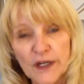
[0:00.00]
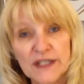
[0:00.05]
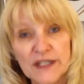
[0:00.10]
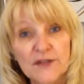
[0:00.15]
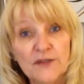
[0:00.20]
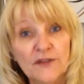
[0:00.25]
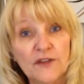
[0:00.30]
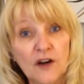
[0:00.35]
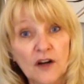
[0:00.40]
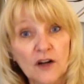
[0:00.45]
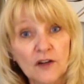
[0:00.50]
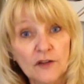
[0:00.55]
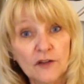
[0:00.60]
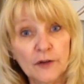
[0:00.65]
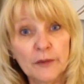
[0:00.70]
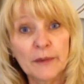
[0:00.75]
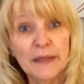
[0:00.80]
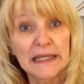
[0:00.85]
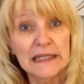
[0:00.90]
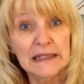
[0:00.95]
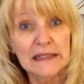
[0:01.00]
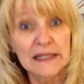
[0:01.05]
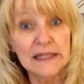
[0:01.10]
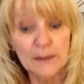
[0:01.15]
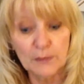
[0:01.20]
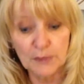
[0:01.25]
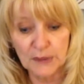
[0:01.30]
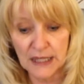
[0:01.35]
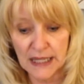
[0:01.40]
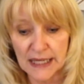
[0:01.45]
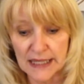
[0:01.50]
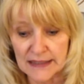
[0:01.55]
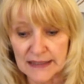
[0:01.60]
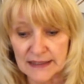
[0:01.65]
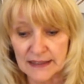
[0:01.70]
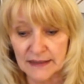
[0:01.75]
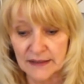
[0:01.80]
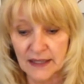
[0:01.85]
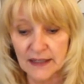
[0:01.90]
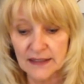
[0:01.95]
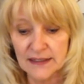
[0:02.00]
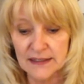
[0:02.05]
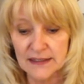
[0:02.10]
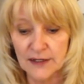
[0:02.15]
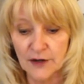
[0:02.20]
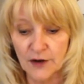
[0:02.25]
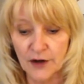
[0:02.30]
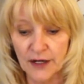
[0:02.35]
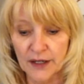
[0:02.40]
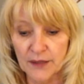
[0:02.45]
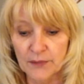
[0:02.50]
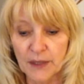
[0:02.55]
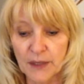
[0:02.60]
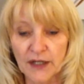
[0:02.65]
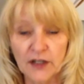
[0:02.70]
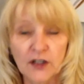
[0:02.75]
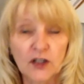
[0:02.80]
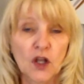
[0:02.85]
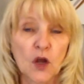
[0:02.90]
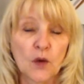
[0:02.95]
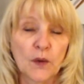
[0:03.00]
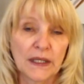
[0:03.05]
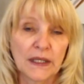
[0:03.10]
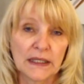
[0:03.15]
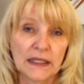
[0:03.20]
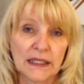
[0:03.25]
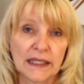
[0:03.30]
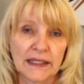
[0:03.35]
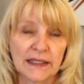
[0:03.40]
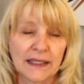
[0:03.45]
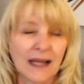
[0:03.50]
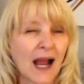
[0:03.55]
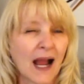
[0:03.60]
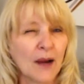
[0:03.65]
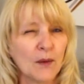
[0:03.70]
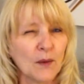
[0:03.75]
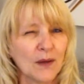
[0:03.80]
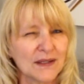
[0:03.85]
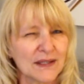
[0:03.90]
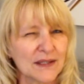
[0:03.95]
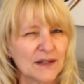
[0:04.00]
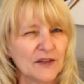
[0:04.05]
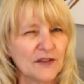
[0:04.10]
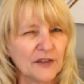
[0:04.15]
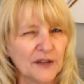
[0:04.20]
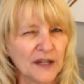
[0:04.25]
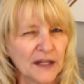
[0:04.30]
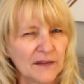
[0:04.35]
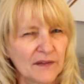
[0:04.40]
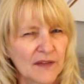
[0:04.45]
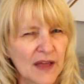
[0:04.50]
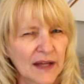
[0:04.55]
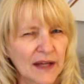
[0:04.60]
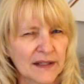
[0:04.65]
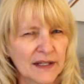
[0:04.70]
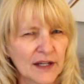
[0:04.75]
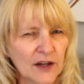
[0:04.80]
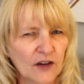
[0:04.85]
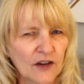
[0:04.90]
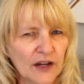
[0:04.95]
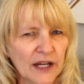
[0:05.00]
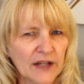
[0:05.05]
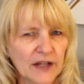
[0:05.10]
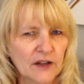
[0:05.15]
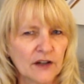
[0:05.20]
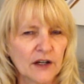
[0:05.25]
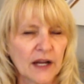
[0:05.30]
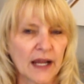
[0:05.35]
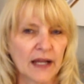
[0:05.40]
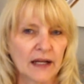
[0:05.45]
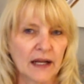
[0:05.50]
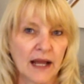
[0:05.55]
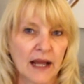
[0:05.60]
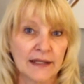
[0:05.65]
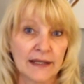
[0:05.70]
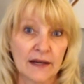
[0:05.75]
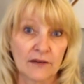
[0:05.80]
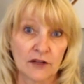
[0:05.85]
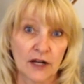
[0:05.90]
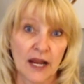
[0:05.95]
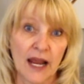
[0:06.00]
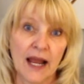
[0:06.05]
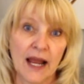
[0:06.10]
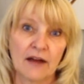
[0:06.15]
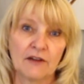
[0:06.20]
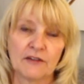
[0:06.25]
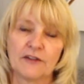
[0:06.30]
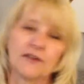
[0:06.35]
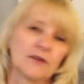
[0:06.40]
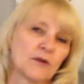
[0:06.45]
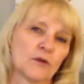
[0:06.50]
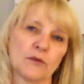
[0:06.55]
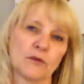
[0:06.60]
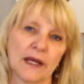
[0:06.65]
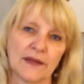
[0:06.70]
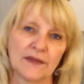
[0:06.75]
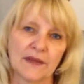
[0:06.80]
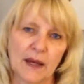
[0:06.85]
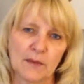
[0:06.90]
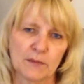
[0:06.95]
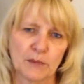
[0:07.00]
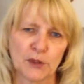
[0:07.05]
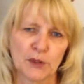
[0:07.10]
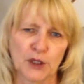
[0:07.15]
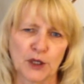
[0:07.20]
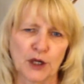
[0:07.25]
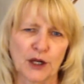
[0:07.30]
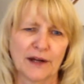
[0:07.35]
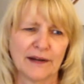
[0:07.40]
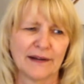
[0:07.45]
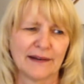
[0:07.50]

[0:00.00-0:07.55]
is Fall from India Place, and that's narrated by Chloe Lynn. I wasn't a fan of that narrator, and I never have read that book.